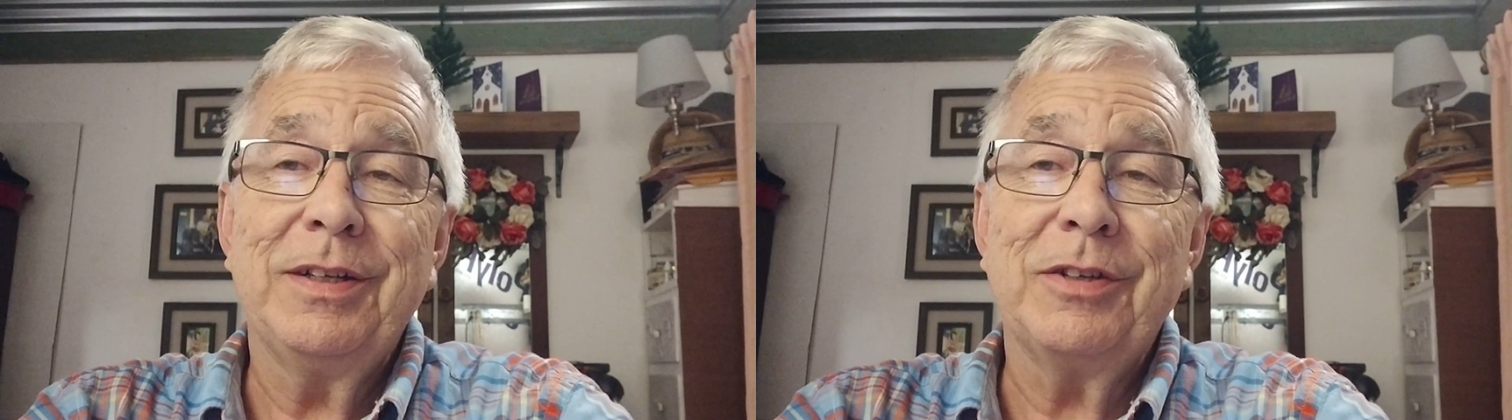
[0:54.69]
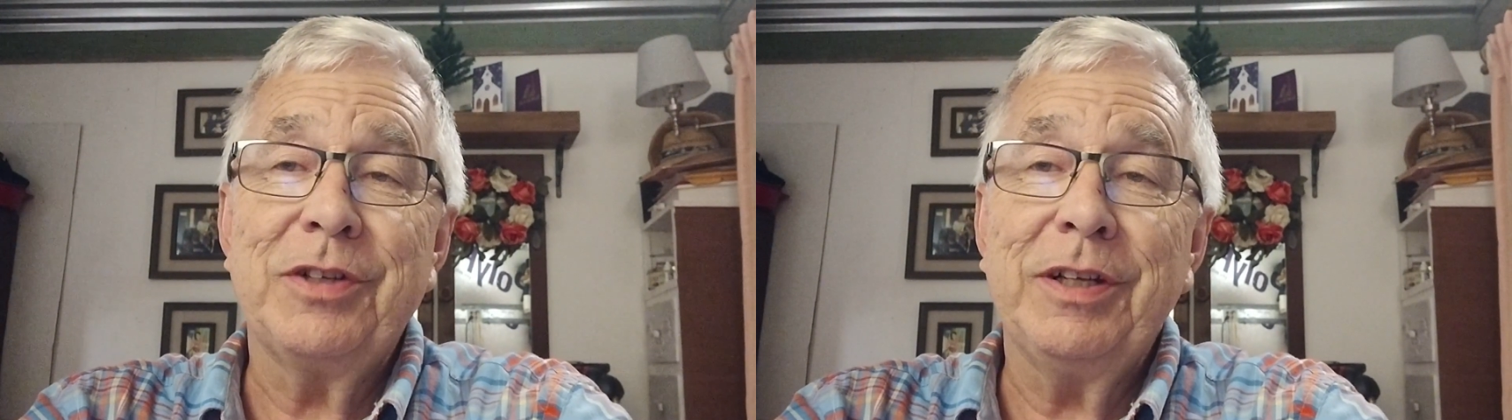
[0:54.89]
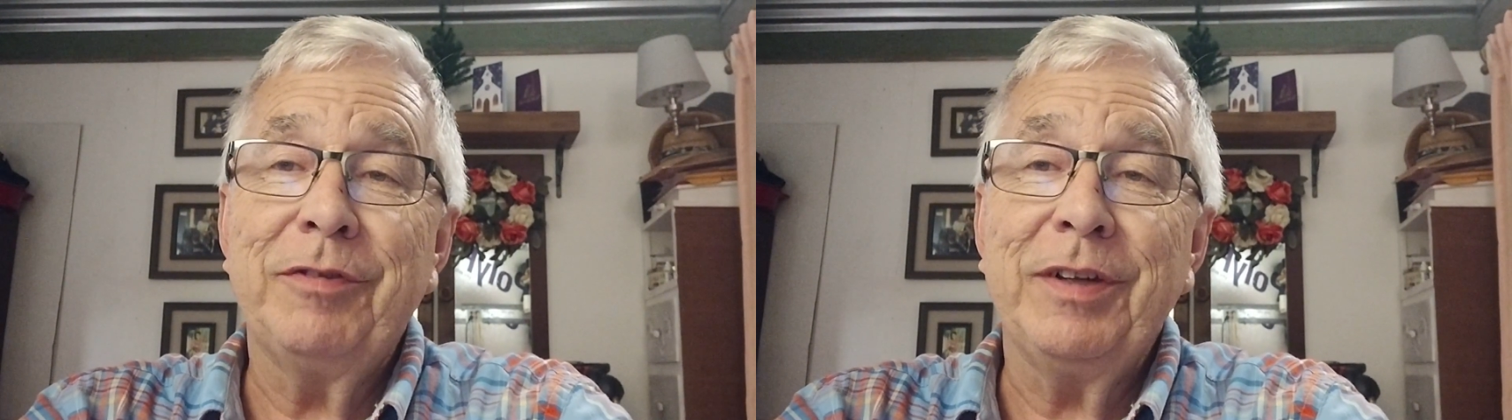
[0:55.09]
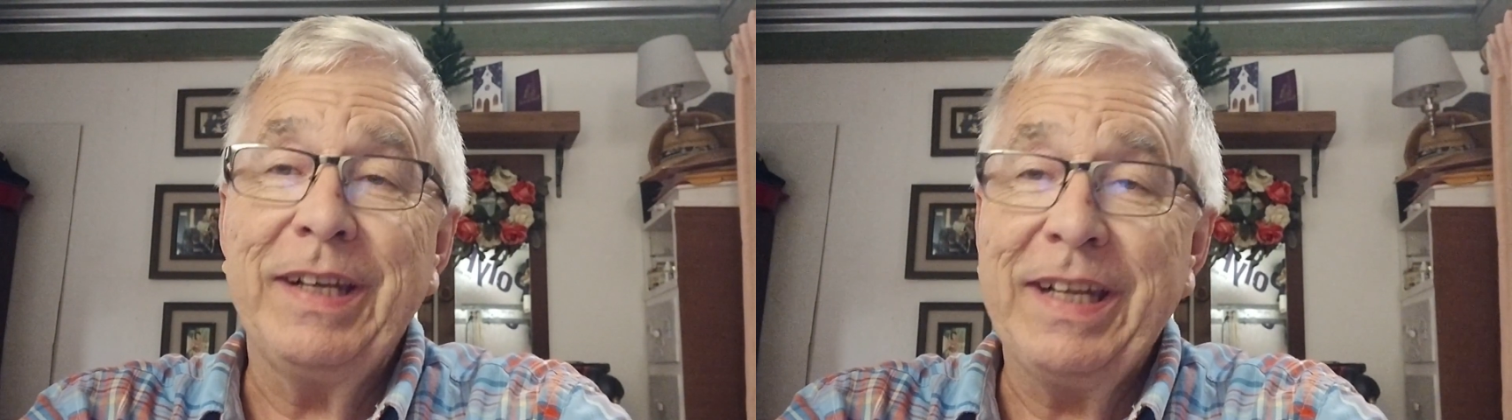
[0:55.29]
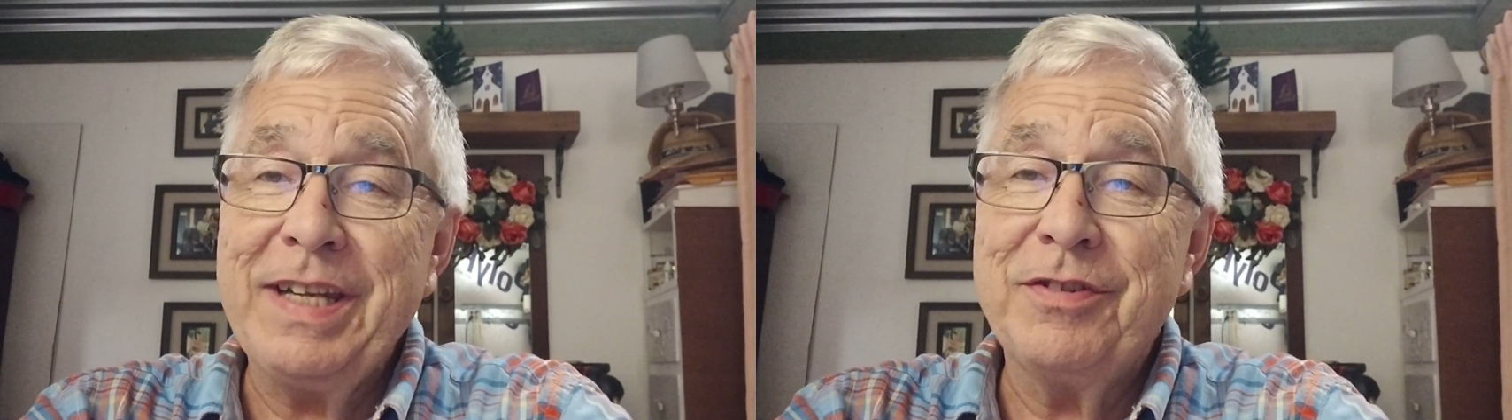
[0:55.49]
to see if it
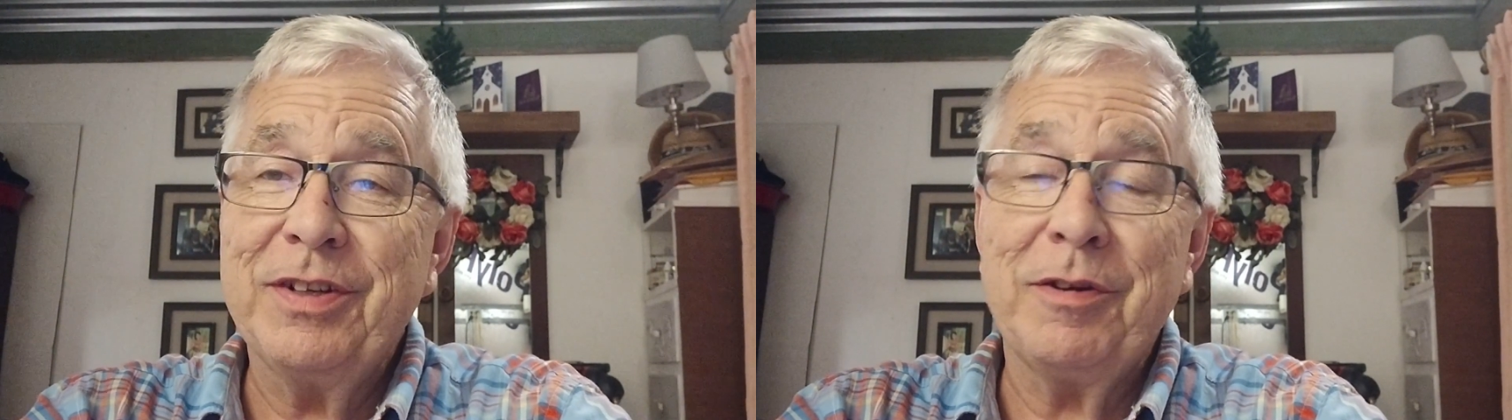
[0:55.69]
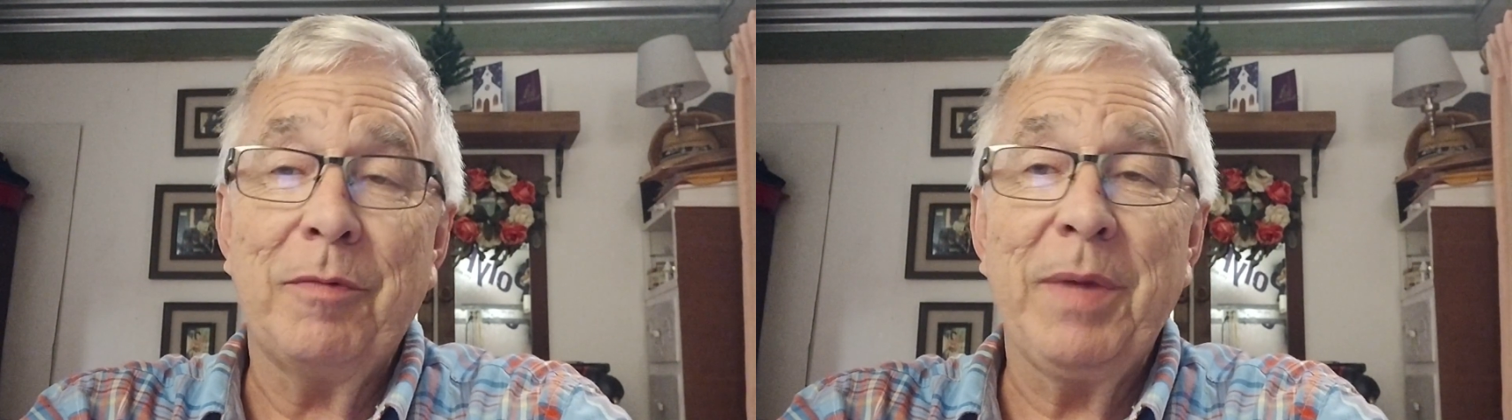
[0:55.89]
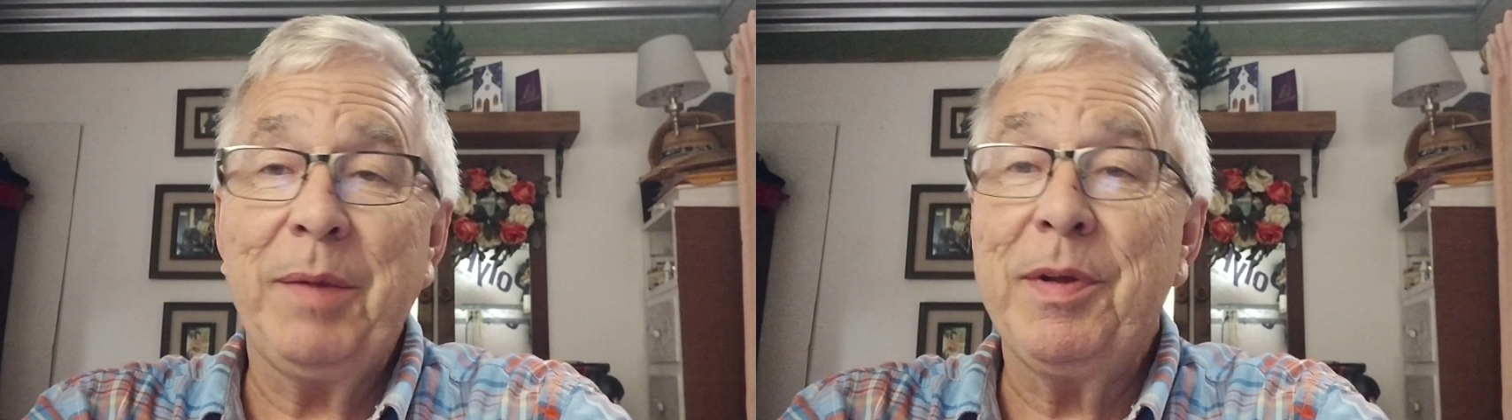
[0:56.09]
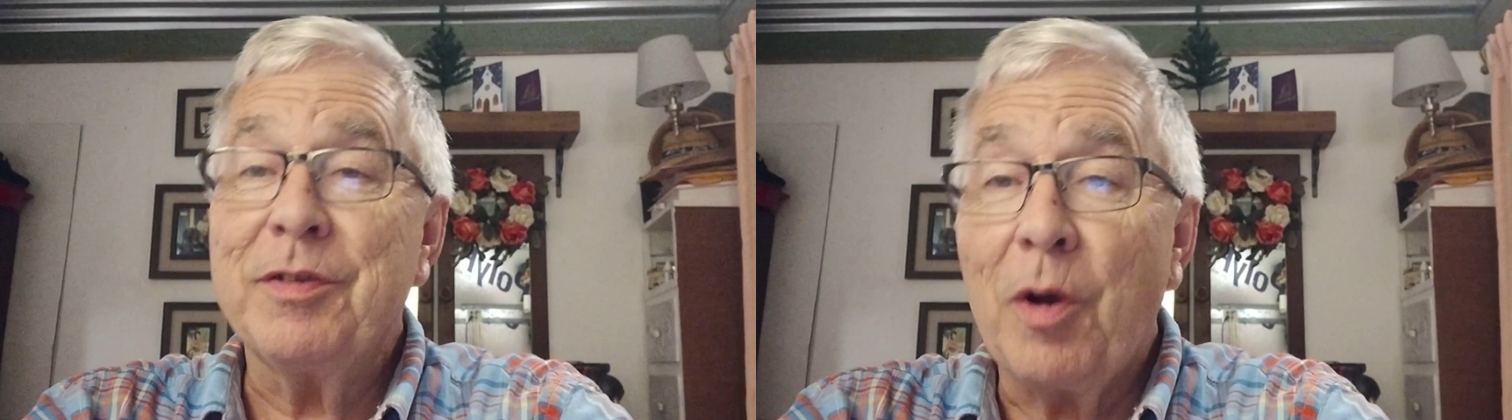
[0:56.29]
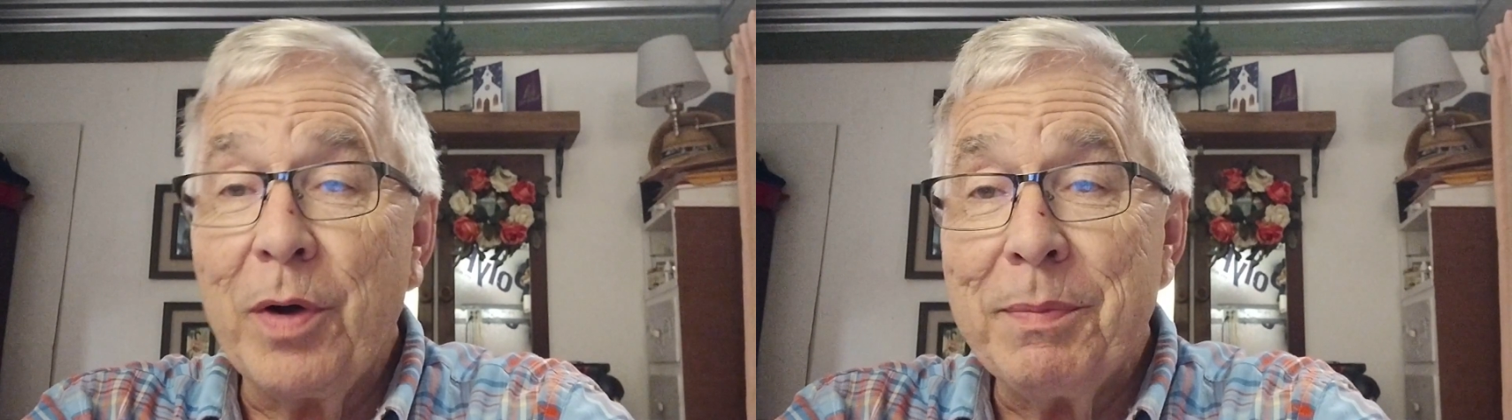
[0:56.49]
needs it or maybe
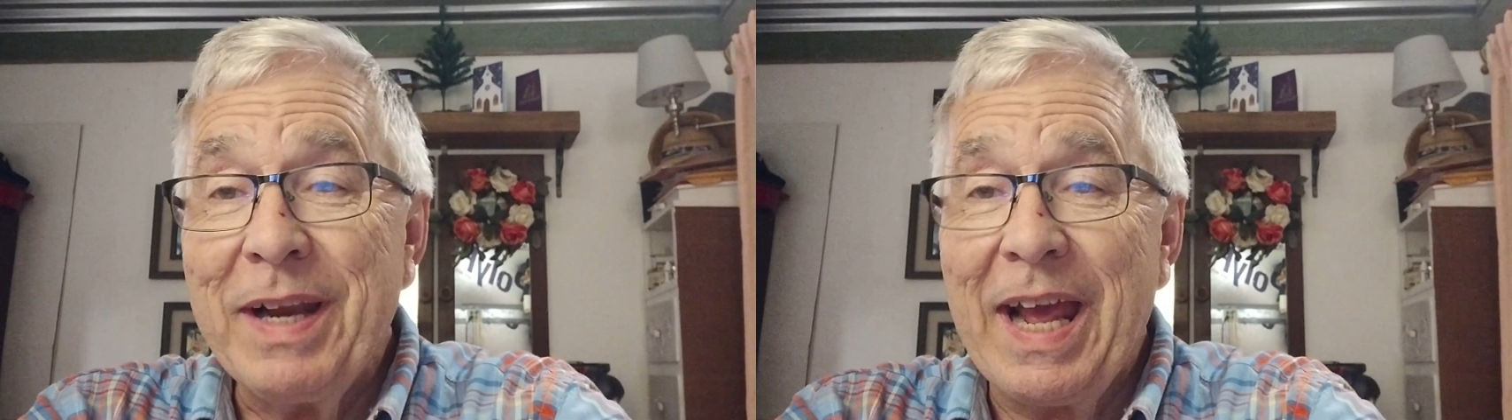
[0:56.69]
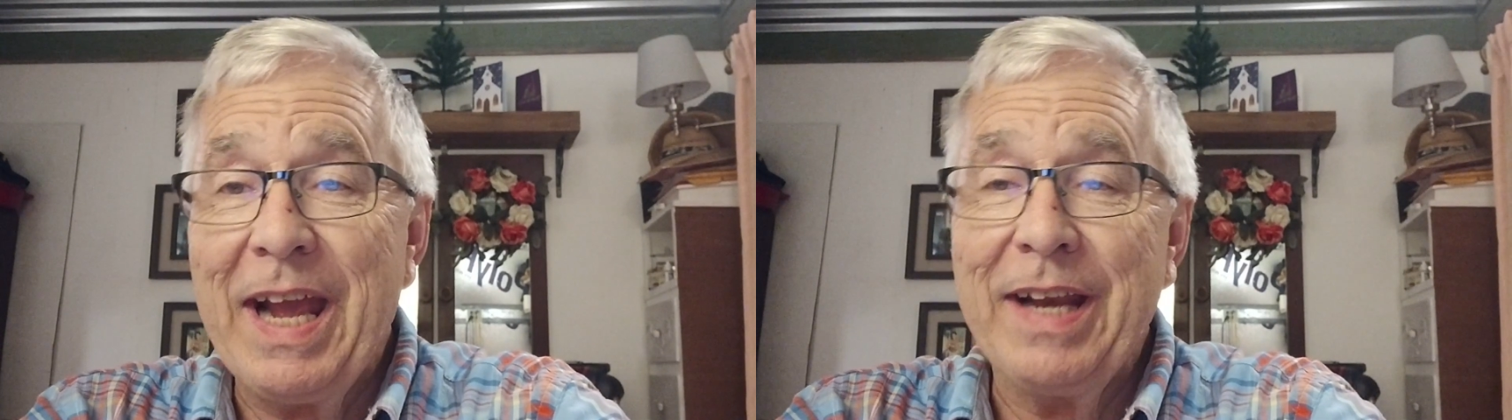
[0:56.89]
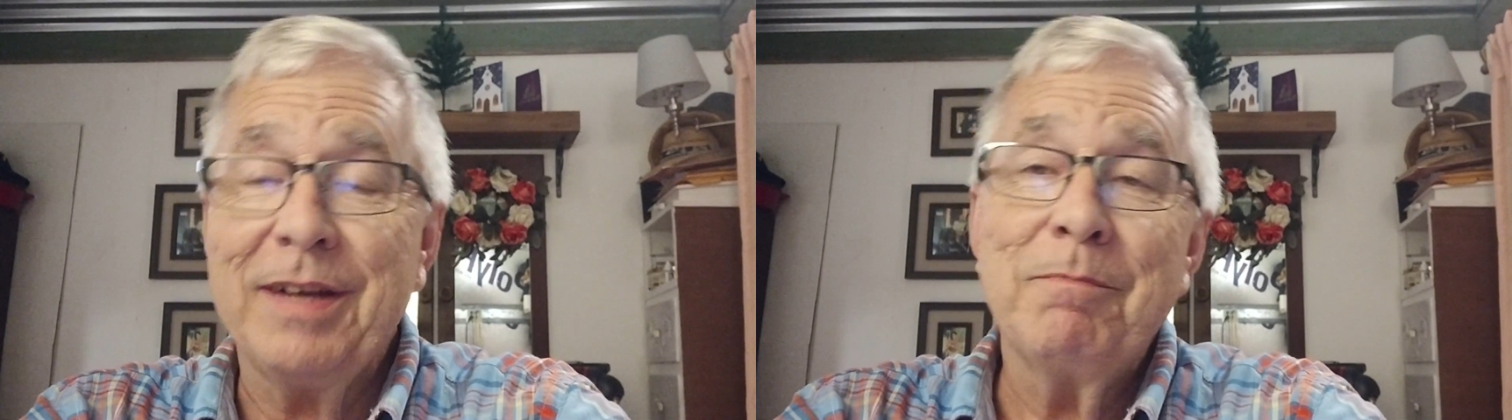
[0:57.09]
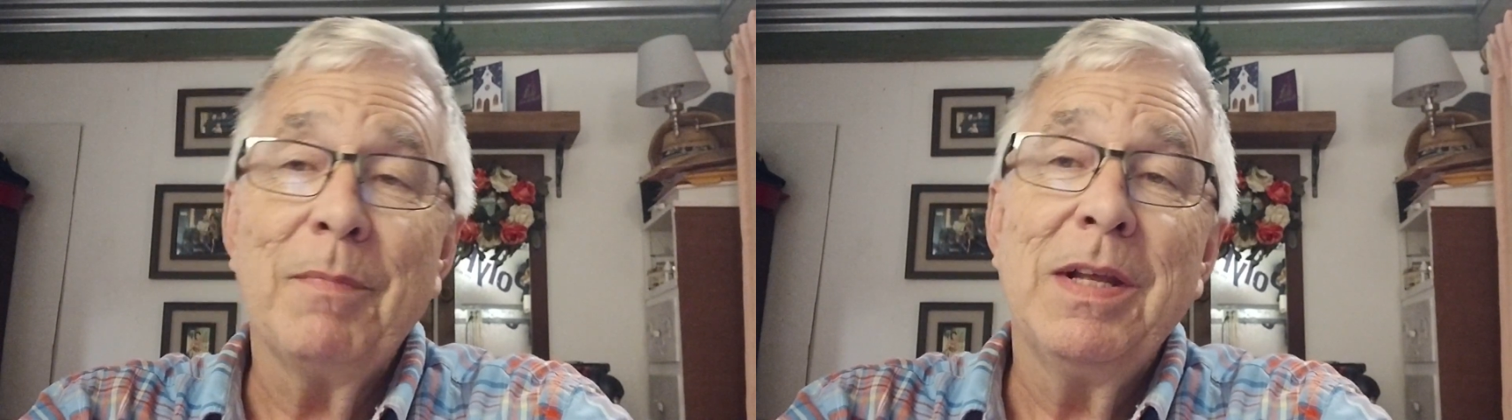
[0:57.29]
it's already been added.